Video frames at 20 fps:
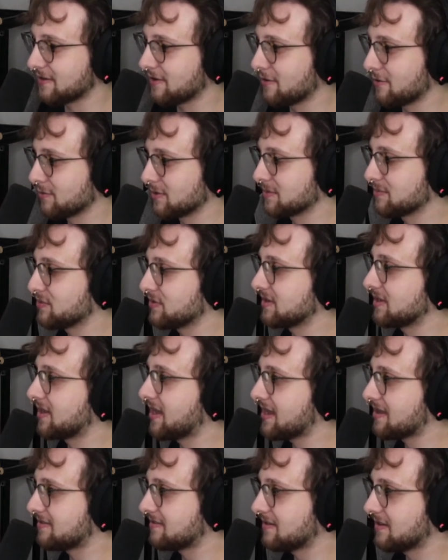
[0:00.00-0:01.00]
oh, we're playing
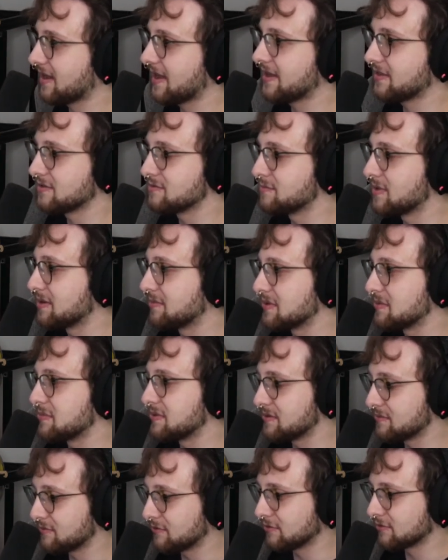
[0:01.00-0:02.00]
KTA, then maybe people.